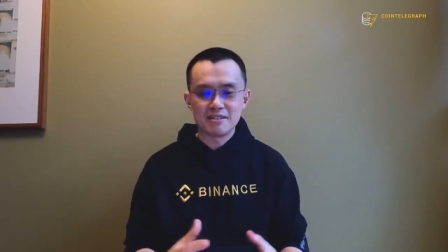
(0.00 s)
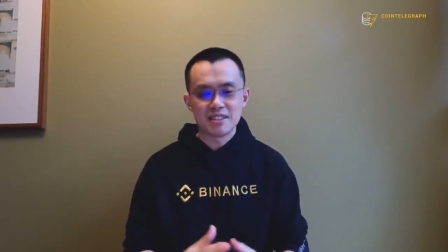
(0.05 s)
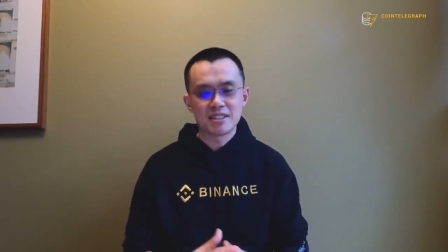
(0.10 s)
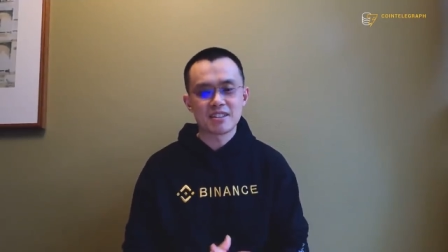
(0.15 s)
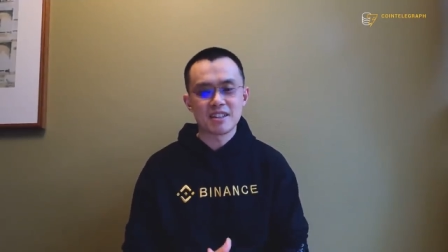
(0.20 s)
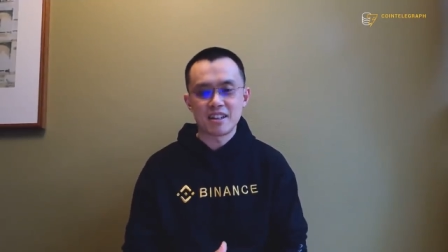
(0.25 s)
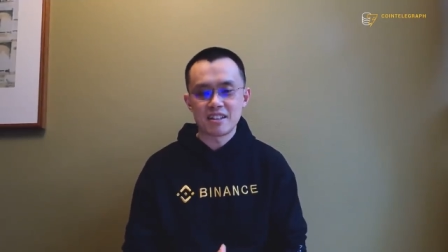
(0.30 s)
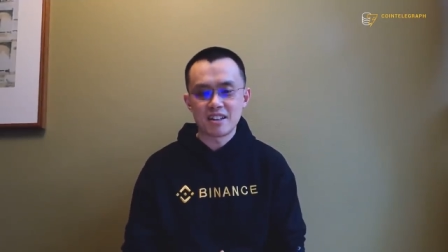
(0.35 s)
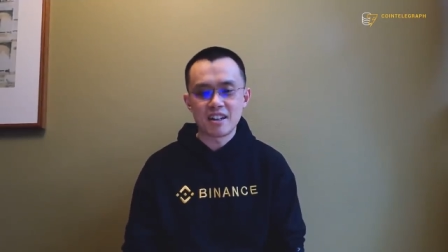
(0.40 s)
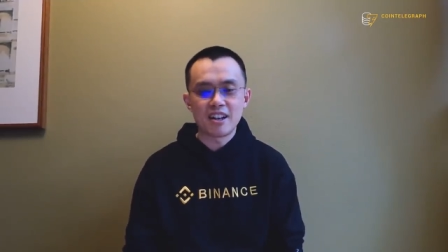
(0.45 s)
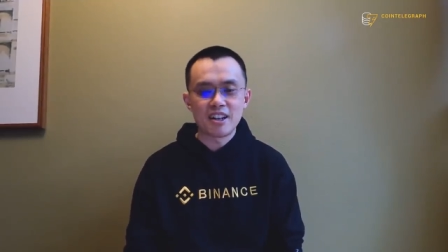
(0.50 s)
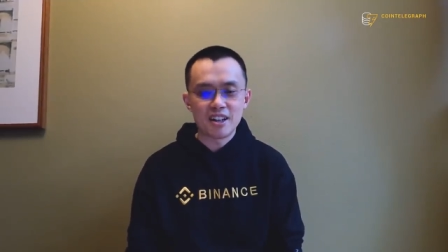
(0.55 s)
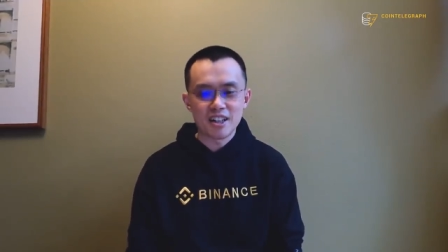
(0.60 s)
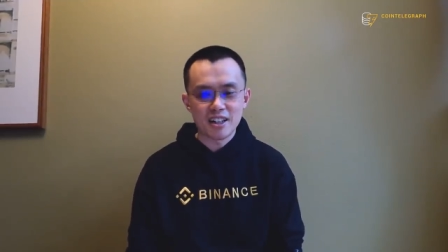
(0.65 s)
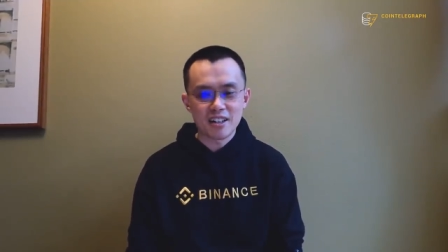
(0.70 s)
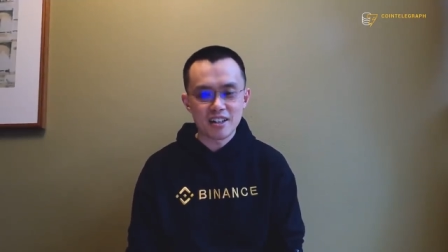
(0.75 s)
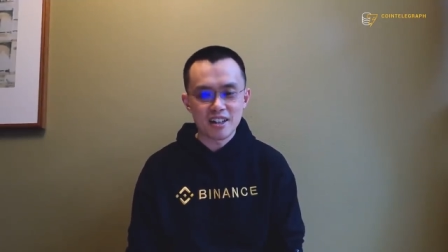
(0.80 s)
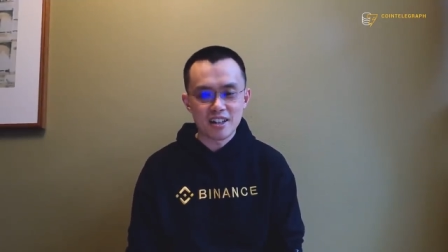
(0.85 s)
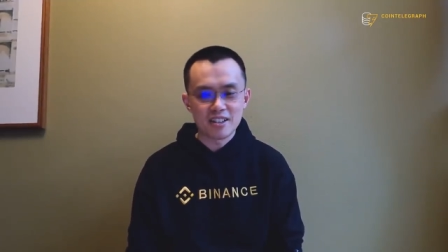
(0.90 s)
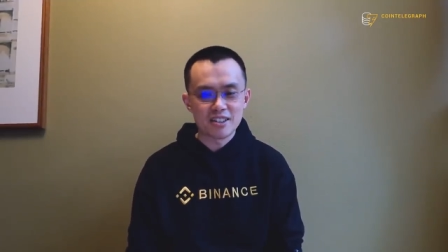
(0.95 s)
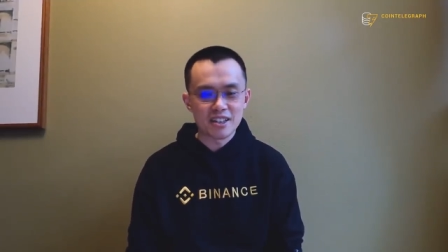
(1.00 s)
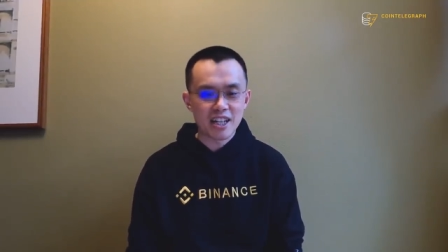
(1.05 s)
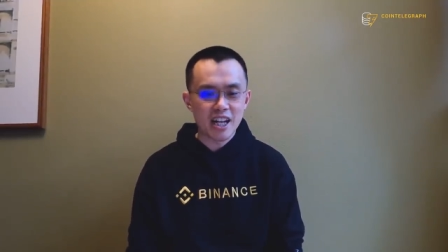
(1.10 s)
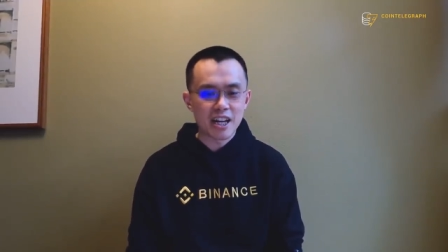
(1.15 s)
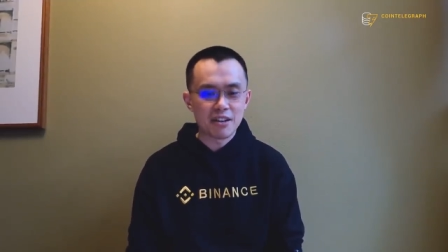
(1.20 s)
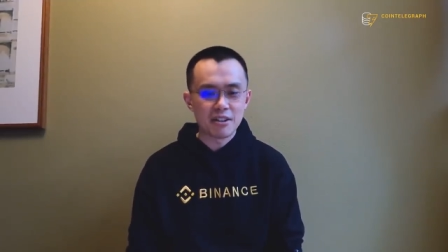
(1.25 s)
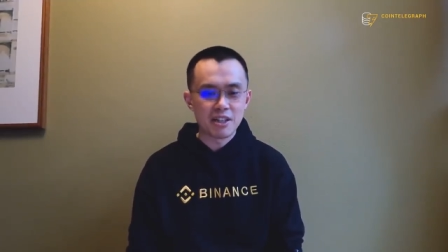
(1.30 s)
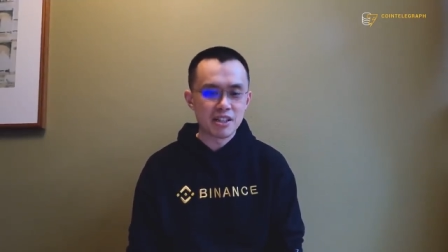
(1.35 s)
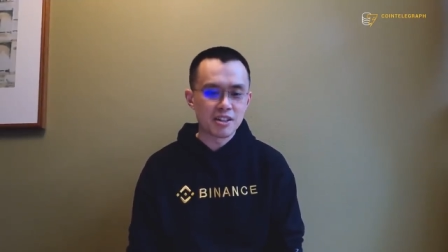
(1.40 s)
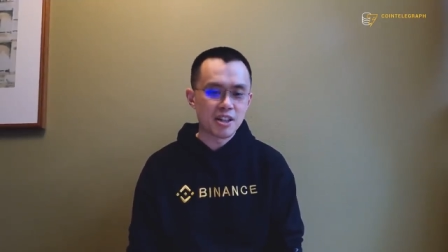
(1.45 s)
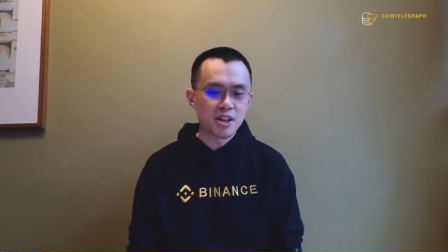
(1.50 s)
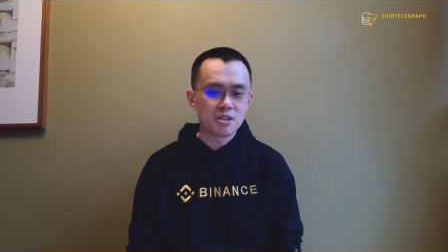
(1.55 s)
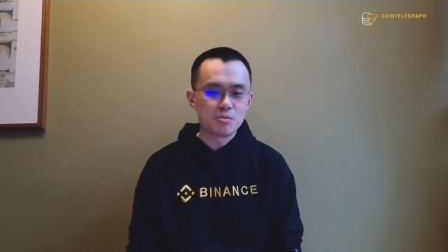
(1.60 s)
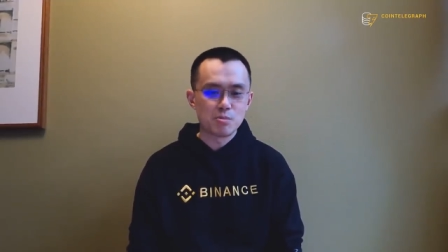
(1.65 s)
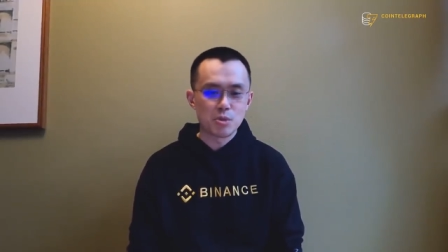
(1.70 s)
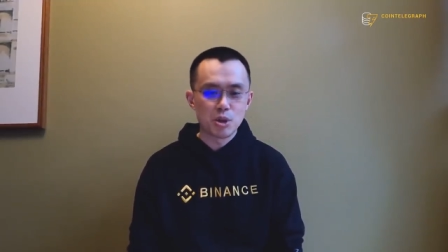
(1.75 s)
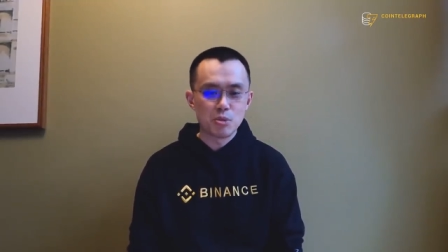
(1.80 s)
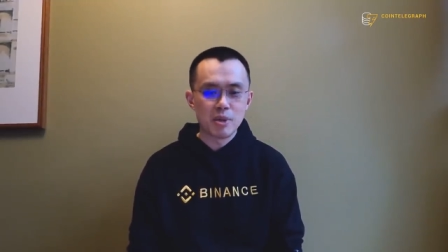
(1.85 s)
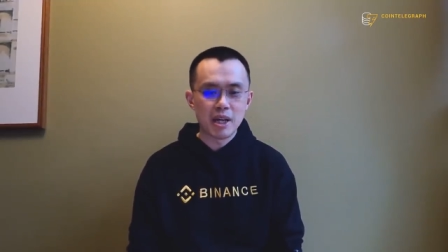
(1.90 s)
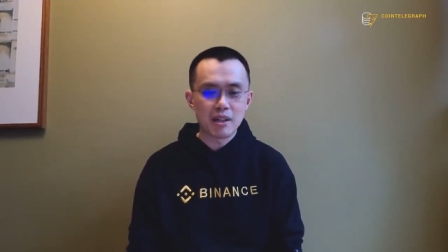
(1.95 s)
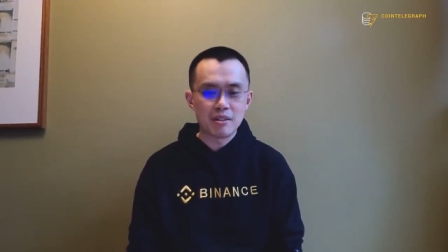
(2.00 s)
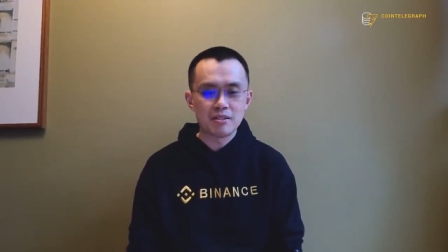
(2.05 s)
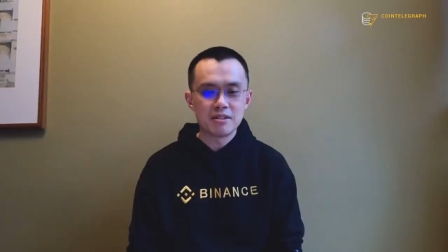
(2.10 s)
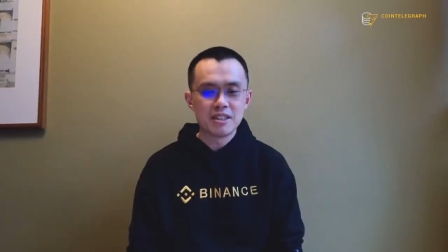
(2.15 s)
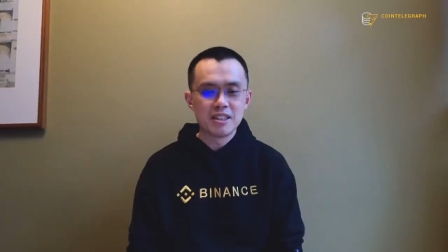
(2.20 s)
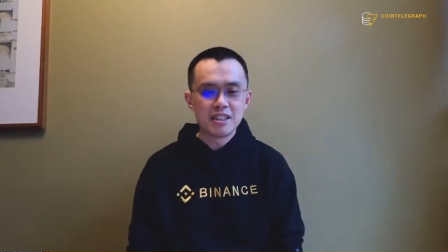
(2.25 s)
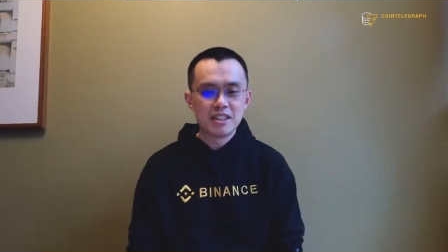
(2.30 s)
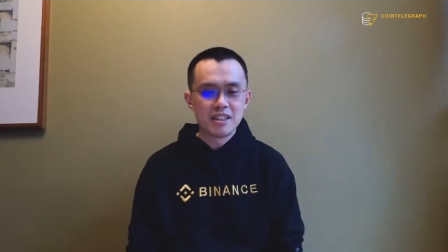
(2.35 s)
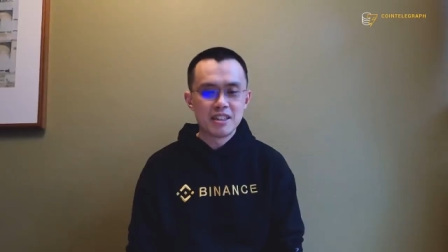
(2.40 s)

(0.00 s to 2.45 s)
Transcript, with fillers: it's kind of hard, hard to carry and not mobile.